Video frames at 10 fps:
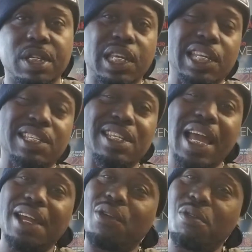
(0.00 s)
It's
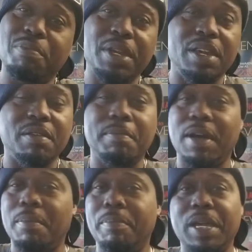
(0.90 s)
not going to be a,
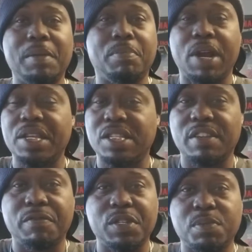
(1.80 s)
a big price
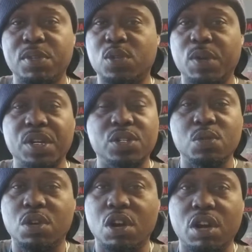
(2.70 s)
difference between the two
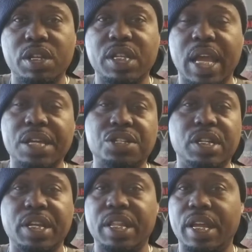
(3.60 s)
cars.
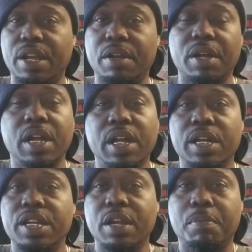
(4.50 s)
Actually, they're
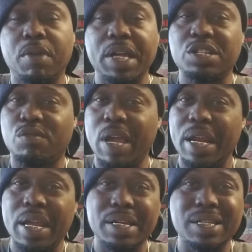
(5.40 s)
they're priced right
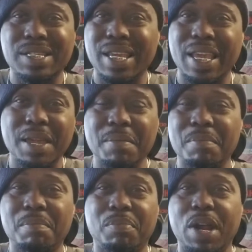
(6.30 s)
at the same
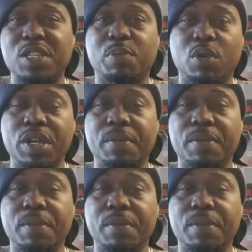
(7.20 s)
price point.